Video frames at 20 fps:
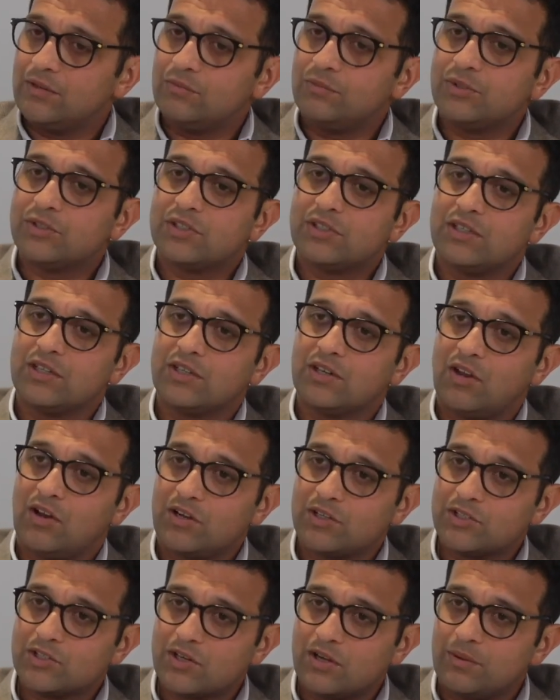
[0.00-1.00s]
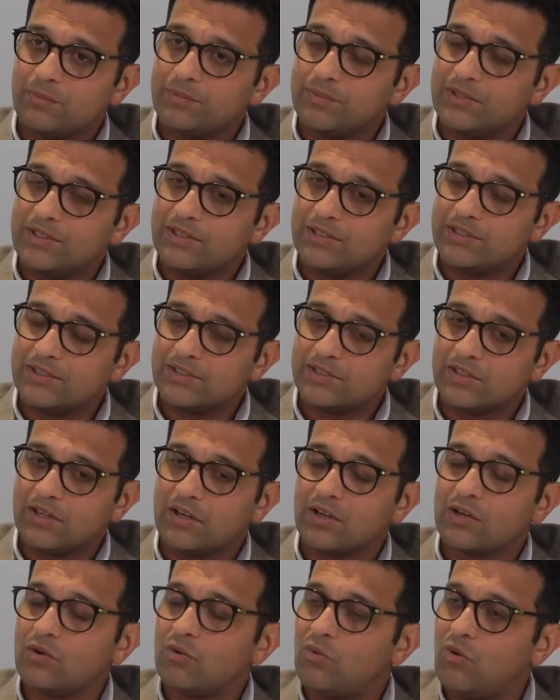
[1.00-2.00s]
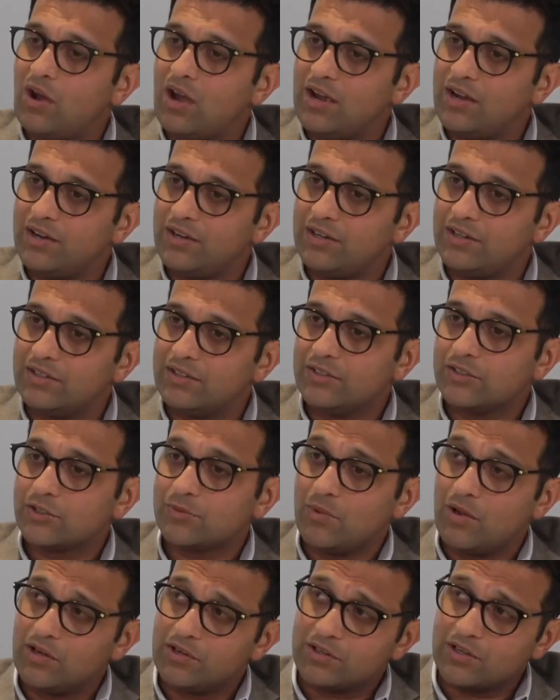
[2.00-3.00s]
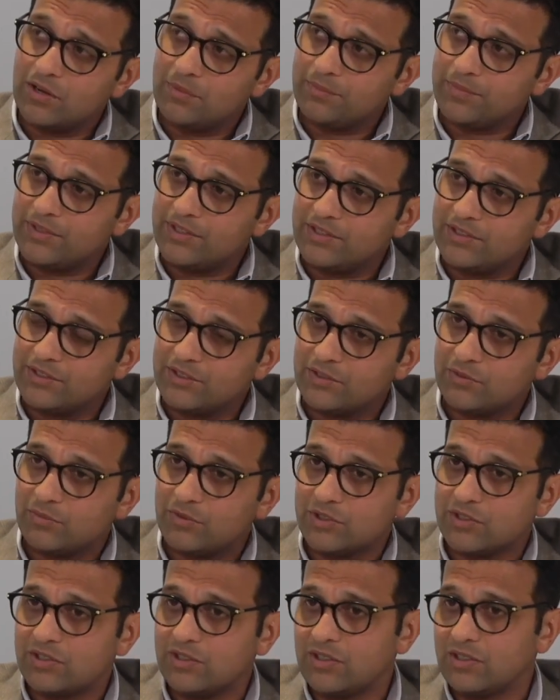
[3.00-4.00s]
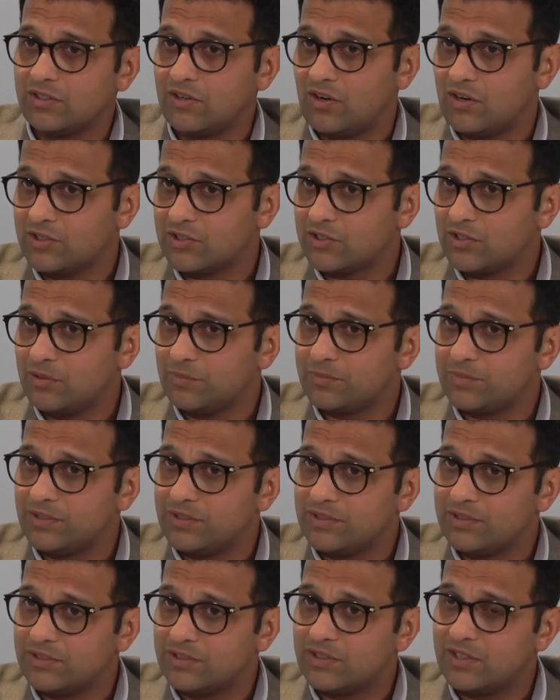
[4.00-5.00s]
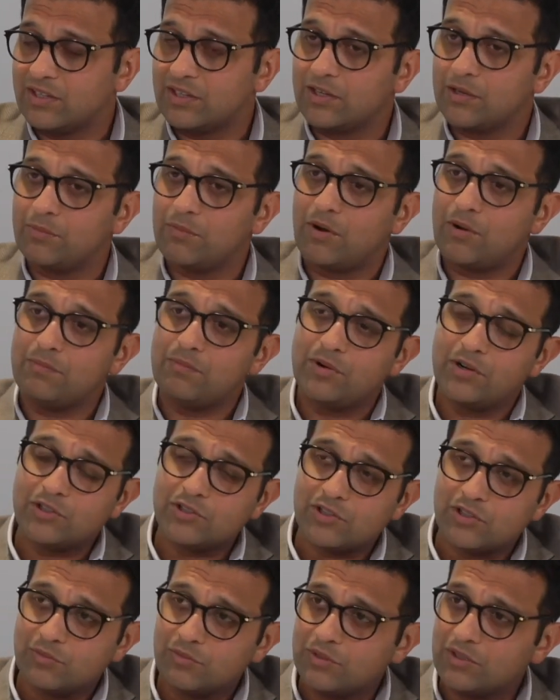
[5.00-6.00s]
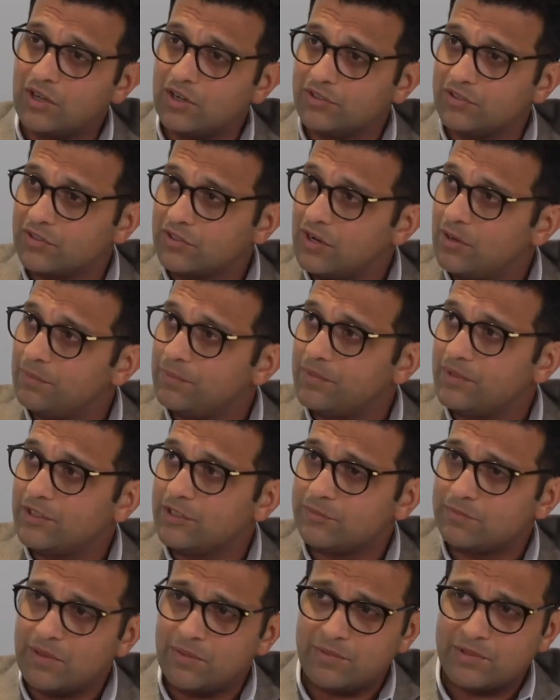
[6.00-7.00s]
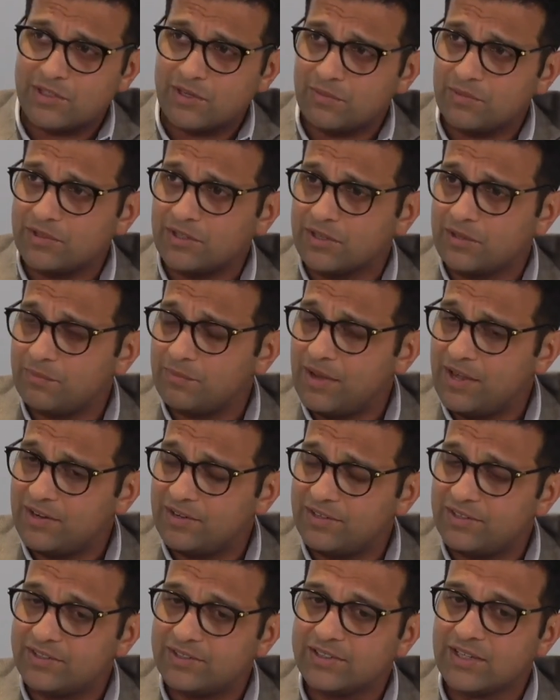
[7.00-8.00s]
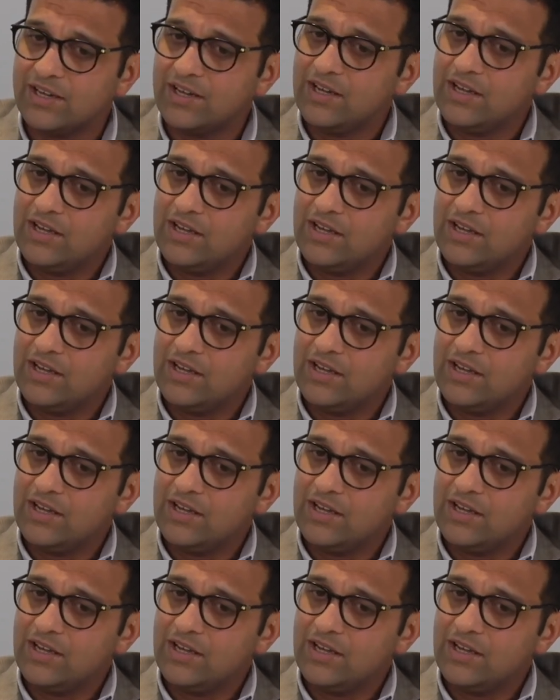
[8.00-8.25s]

We're seeing large companies acquire smaller companies. We're seeing large companies thinking about merging with other companies, maybe some of the competitors.